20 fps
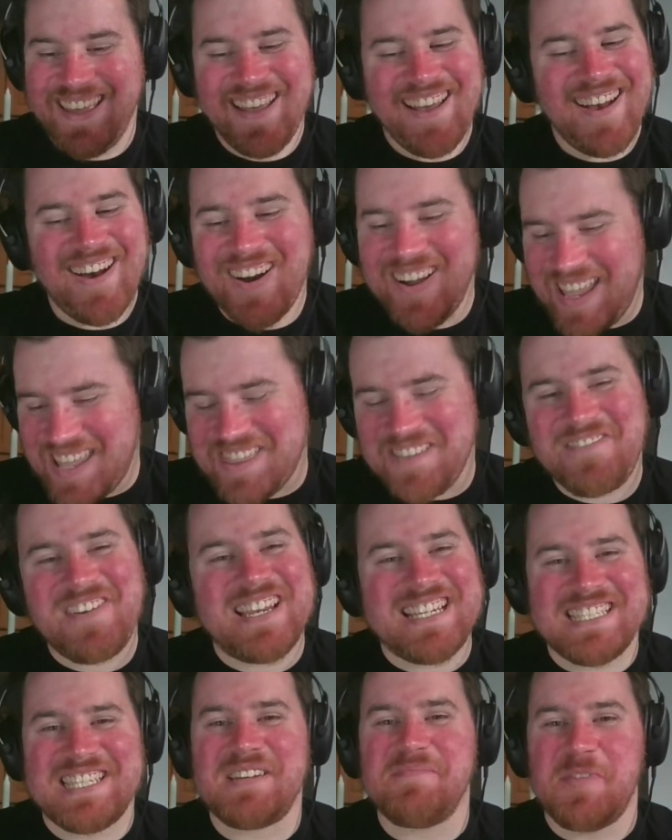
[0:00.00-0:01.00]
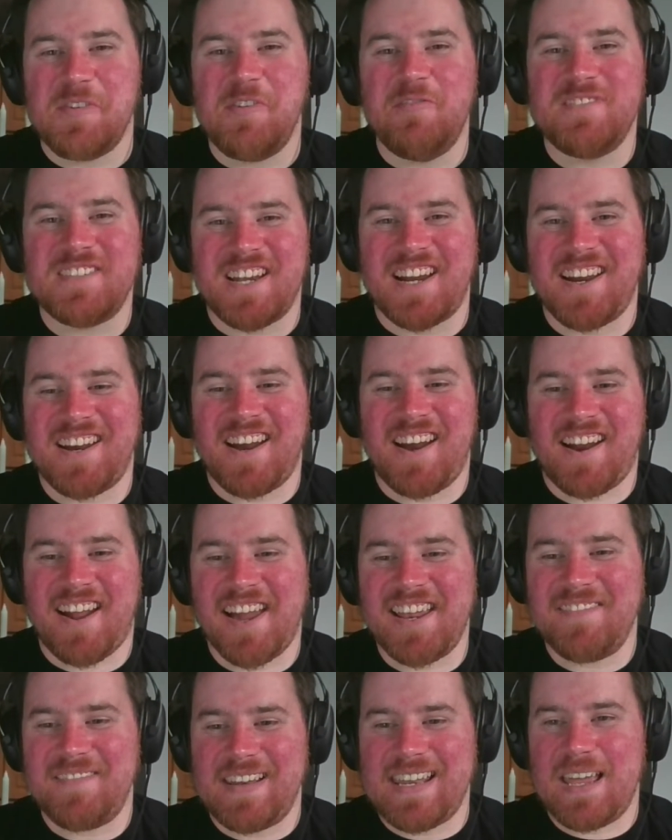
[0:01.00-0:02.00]
Okay, the finishing moves are
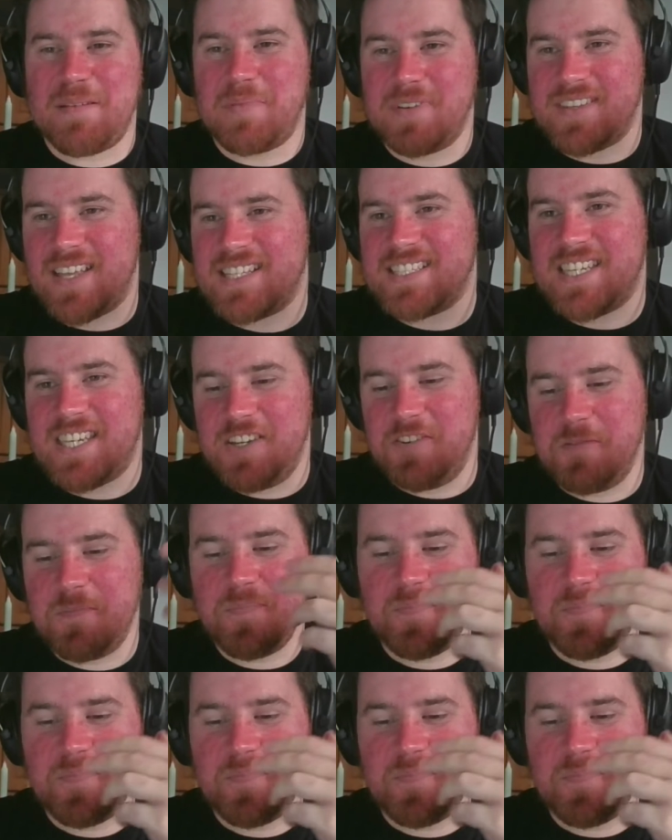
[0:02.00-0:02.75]
kind of elaborate. That's cute.